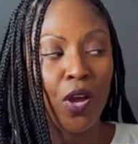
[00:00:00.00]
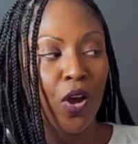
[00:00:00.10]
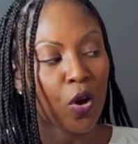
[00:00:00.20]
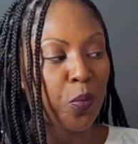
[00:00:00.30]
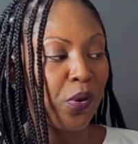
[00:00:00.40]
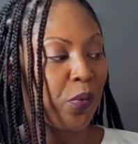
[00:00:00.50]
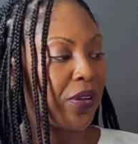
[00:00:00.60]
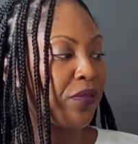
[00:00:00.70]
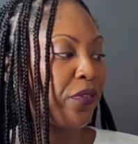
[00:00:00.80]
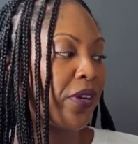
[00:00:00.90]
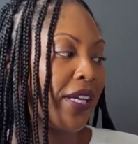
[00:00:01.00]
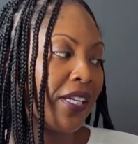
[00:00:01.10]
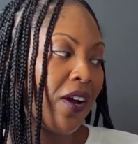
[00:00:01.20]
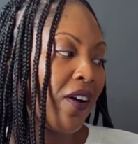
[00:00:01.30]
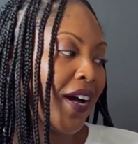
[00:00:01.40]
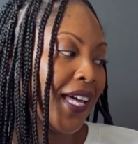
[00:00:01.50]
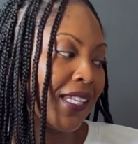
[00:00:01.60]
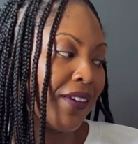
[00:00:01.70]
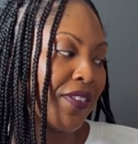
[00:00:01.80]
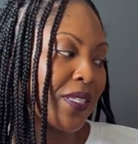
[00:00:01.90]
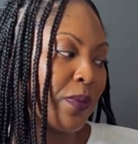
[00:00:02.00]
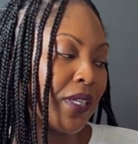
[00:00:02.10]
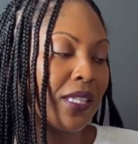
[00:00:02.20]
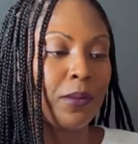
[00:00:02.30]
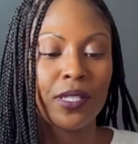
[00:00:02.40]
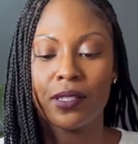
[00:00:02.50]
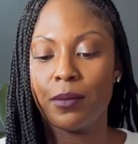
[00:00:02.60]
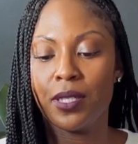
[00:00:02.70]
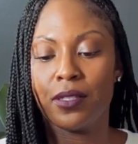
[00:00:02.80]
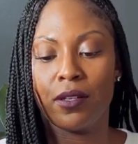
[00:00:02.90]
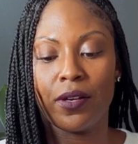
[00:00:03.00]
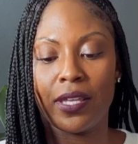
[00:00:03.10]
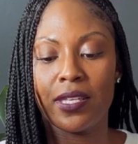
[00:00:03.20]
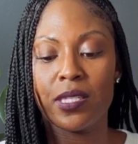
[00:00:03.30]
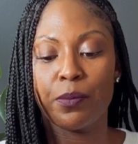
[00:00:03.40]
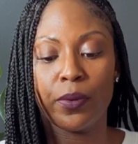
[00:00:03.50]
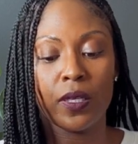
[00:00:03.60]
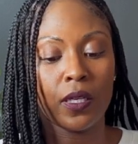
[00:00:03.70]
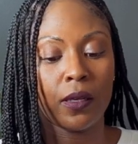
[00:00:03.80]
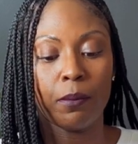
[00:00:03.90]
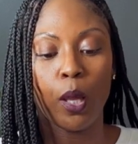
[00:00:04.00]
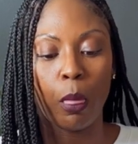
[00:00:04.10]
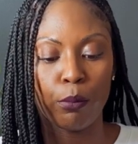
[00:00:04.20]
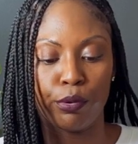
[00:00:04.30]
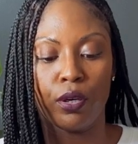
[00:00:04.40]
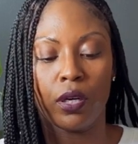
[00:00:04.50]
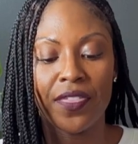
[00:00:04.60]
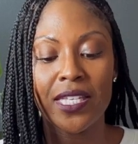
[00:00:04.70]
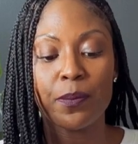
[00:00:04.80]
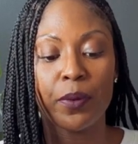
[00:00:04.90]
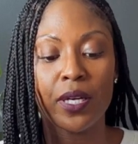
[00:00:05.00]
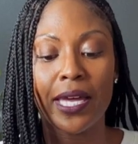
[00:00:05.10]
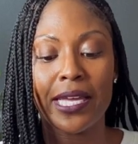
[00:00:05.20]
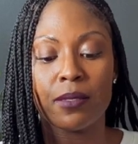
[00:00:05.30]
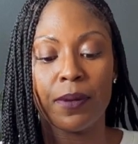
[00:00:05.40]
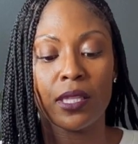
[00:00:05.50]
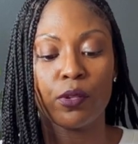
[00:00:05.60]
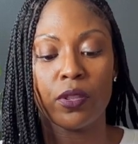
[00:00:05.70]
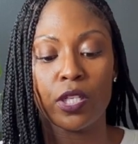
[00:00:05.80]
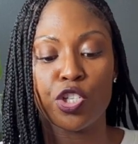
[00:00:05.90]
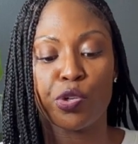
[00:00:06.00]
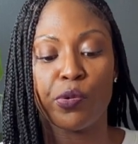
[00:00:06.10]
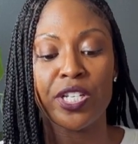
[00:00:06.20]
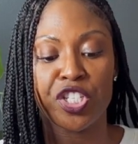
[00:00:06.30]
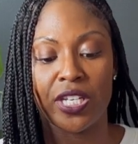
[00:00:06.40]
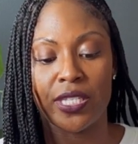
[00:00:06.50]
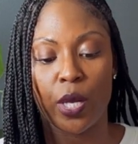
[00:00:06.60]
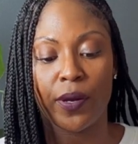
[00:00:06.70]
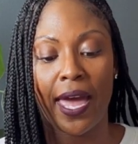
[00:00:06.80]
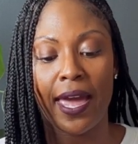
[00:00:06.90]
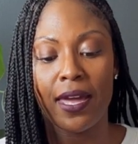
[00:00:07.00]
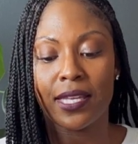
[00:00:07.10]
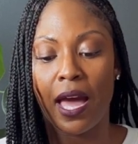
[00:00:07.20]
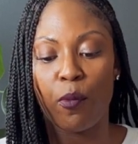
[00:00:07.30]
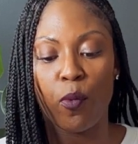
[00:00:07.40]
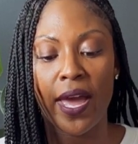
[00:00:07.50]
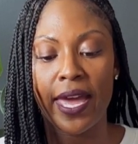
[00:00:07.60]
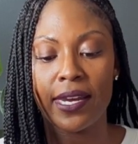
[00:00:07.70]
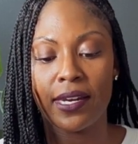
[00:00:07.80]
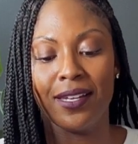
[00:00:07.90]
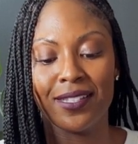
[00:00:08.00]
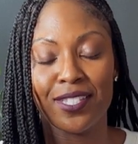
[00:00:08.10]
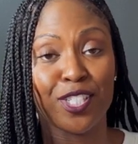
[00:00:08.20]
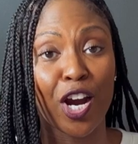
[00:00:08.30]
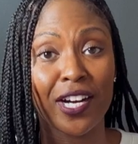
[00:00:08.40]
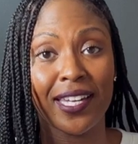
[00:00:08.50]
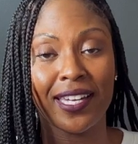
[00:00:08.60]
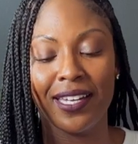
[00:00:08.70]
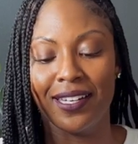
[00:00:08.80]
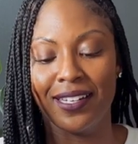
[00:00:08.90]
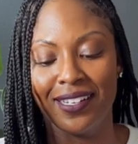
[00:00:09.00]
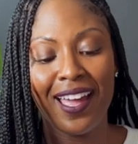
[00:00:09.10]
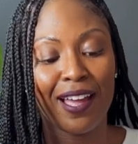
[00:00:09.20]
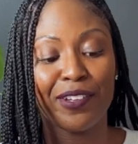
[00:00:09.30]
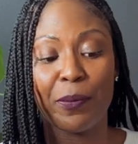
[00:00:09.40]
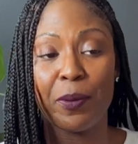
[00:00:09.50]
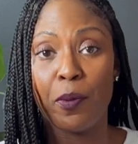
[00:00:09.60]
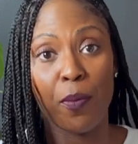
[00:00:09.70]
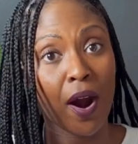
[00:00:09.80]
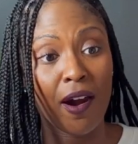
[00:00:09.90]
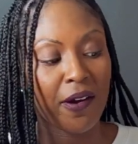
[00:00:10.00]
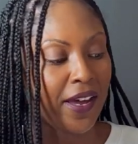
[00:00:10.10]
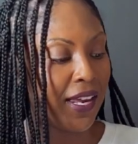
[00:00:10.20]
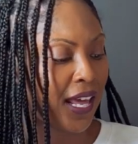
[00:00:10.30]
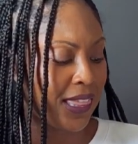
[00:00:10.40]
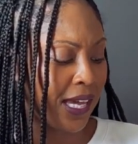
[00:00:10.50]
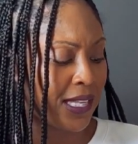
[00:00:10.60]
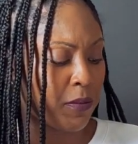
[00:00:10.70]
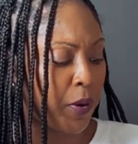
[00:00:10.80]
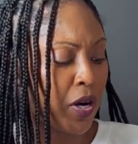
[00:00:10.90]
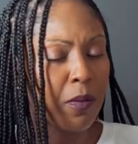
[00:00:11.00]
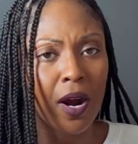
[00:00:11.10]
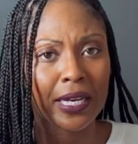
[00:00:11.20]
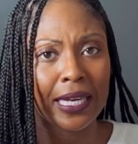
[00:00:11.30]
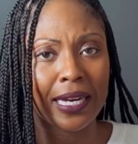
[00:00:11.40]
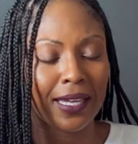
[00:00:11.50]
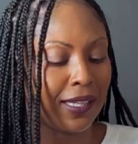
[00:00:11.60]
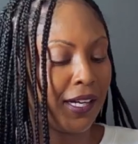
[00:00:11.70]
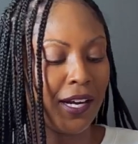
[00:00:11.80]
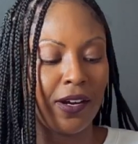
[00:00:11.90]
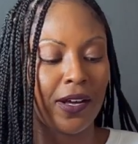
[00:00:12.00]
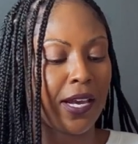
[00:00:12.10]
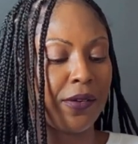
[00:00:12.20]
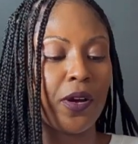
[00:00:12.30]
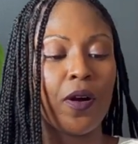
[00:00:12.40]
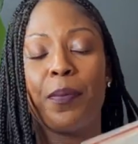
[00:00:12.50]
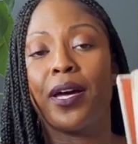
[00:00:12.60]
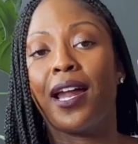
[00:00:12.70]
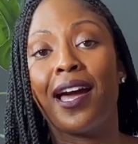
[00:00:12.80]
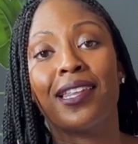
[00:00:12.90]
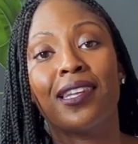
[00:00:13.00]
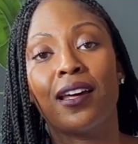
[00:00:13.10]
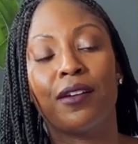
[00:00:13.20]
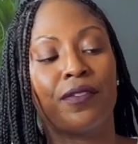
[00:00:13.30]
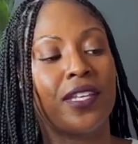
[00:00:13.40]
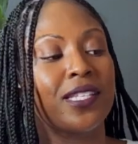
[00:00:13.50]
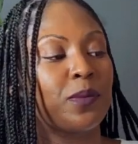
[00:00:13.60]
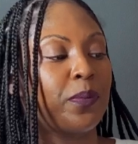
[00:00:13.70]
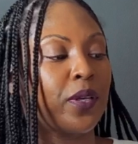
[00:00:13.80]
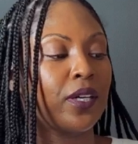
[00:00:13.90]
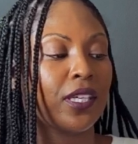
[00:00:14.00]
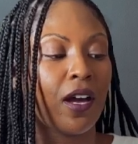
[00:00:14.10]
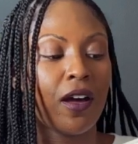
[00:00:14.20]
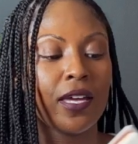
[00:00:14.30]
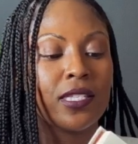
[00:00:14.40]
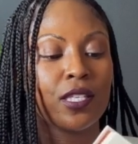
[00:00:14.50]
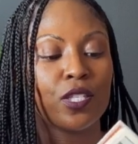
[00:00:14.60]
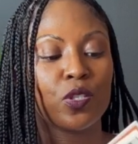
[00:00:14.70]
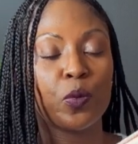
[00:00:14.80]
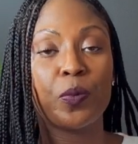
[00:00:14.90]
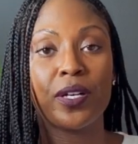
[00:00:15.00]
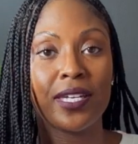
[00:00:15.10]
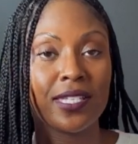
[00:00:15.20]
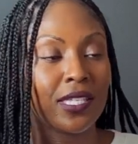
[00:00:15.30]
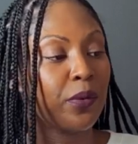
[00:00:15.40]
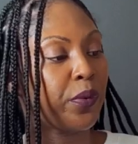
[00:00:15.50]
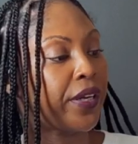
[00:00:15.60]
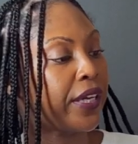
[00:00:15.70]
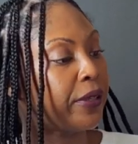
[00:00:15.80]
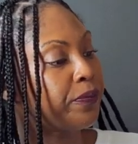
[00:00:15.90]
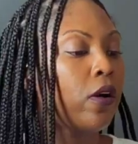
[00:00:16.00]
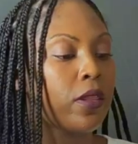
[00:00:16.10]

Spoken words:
Winfrey. Y'all, I love this book. Let me, okay, this book has been through the trenches, okay? It's got wet, it's dirty. I've let people borrow it. I think it has a burn mark in it. Girl, I don't know. But I love this book, y'all. It's a super easy read. On the